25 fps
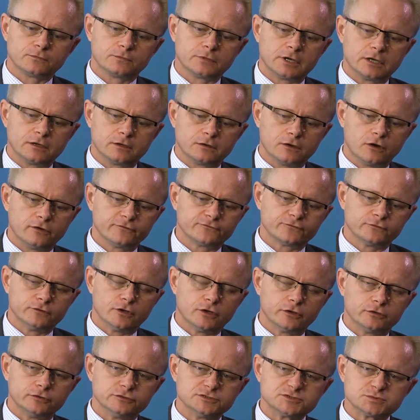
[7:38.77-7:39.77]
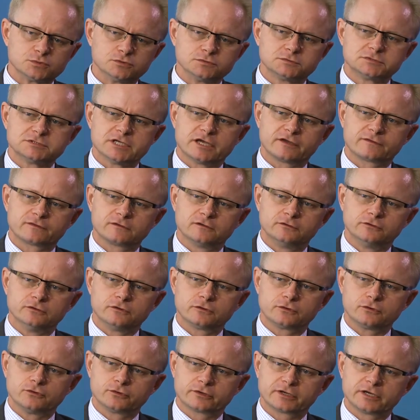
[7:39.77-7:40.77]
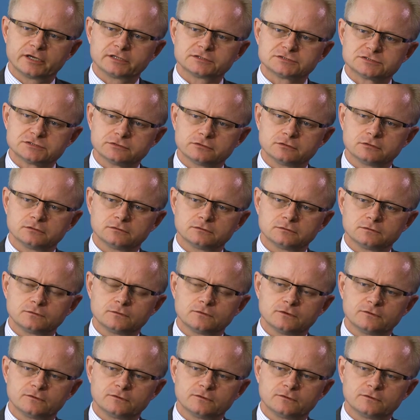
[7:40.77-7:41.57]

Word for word: uh, often owners will take their dog or cat to the,